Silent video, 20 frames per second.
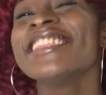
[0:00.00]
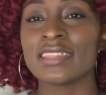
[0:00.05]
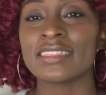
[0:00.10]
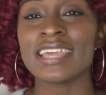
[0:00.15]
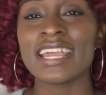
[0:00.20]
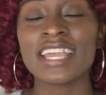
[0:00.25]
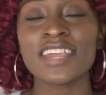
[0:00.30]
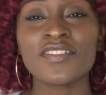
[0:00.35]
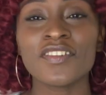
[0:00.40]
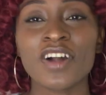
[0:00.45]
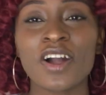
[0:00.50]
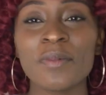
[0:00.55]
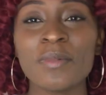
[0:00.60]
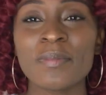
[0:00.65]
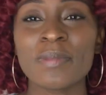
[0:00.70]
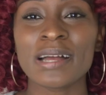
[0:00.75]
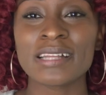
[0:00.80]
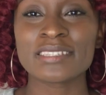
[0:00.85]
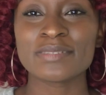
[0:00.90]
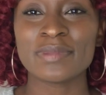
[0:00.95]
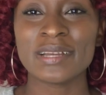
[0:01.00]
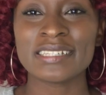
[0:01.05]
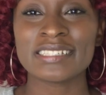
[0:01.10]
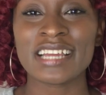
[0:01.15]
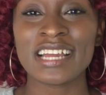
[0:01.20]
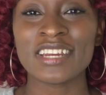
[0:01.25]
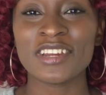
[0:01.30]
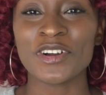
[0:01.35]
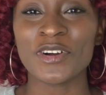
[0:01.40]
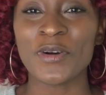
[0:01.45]
Thank you for coming back to my
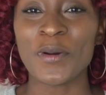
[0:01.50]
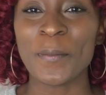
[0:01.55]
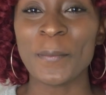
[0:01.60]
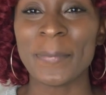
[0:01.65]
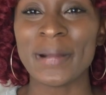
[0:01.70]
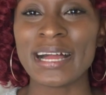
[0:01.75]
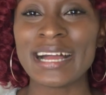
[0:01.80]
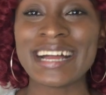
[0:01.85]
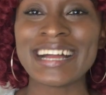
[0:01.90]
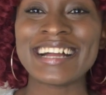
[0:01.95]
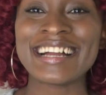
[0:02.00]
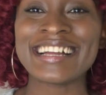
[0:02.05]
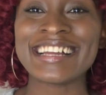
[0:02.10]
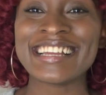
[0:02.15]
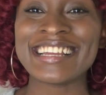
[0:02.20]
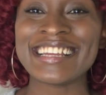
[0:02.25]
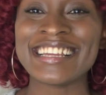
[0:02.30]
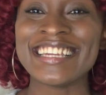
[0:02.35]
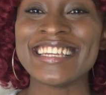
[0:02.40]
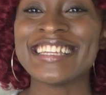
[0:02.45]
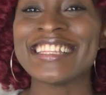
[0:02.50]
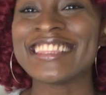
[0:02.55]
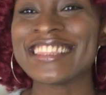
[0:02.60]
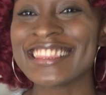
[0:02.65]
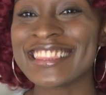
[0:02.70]
channel. Bye.